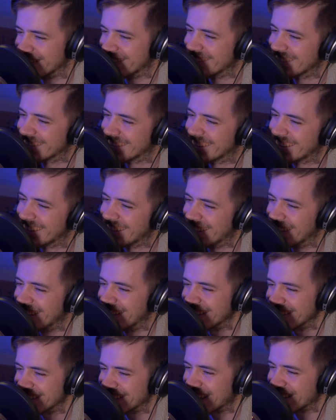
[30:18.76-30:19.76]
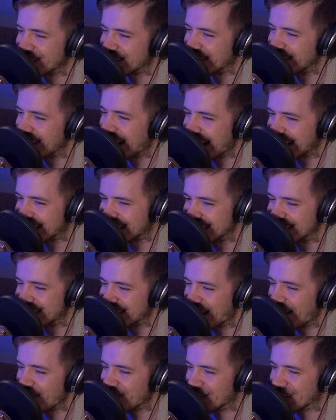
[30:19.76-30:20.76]
that your
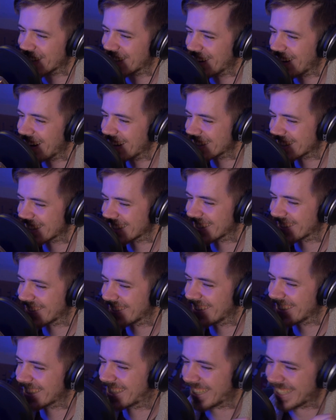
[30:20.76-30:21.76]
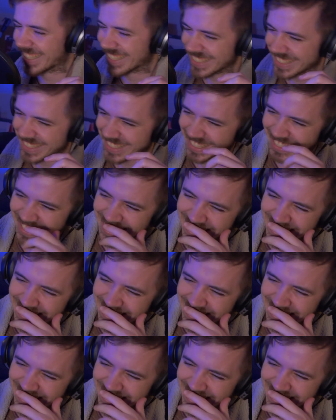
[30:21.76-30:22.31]
actions have consequences?